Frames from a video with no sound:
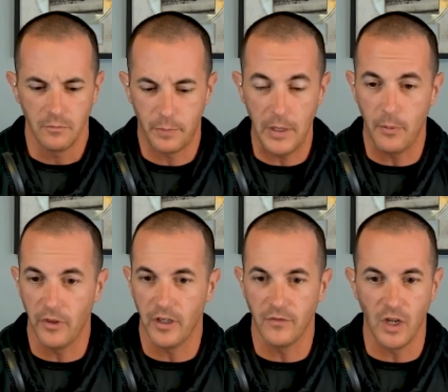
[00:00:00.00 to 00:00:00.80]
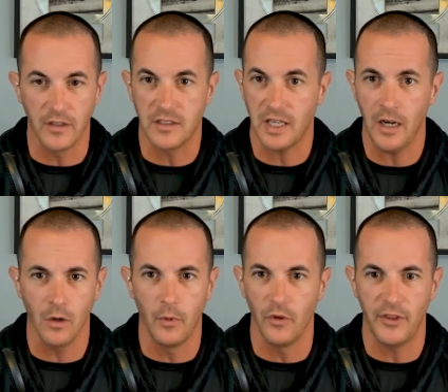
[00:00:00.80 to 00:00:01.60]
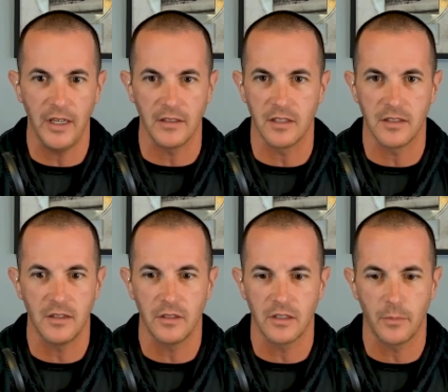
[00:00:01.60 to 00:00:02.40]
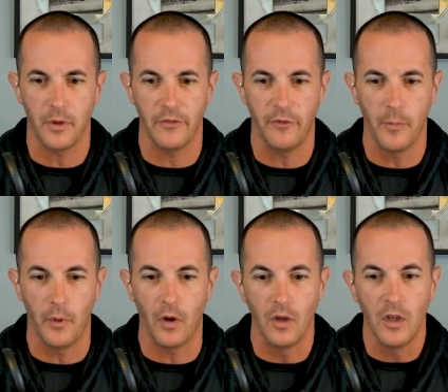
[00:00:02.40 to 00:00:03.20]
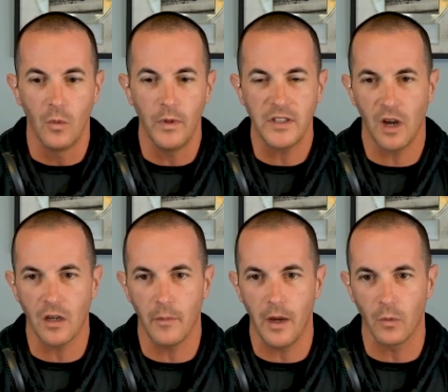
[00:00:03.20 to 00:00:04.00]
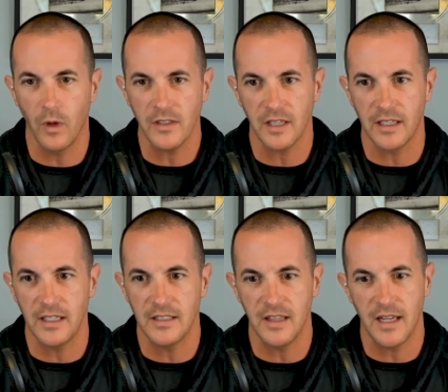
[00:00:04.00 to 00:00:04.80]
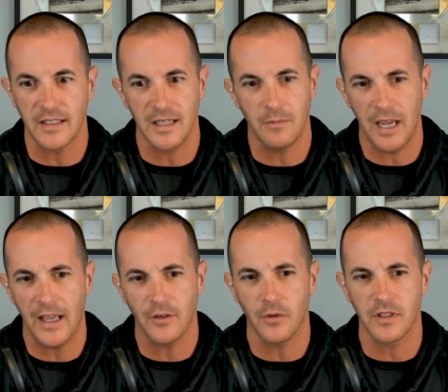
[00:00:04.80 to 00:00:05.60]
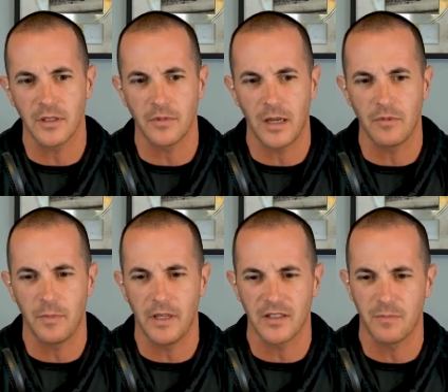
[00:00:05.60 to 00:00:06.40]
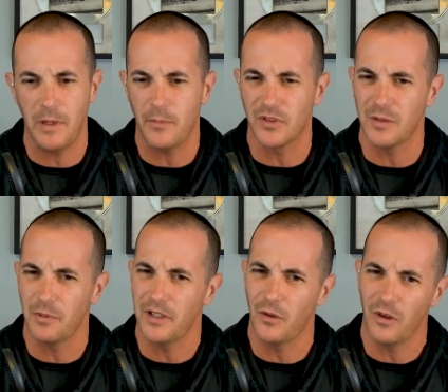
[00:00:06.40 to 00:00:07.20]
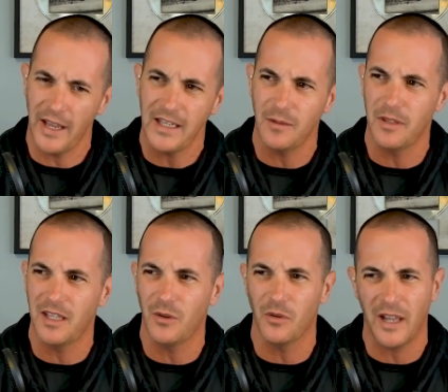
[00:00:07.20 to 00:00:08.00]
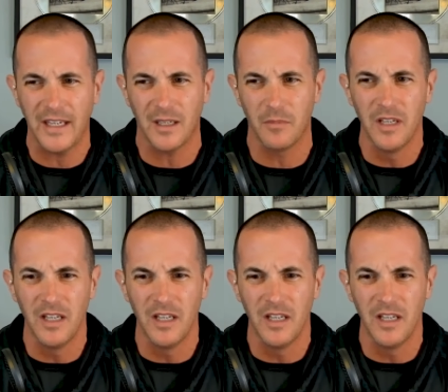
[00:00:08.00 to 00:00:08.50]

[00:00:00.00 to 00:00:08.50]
people that have done terrible things that still get to play football, we talk about Russ like he's in that same category sometimes because people simply mm-hmm. don't like him, and they don't like him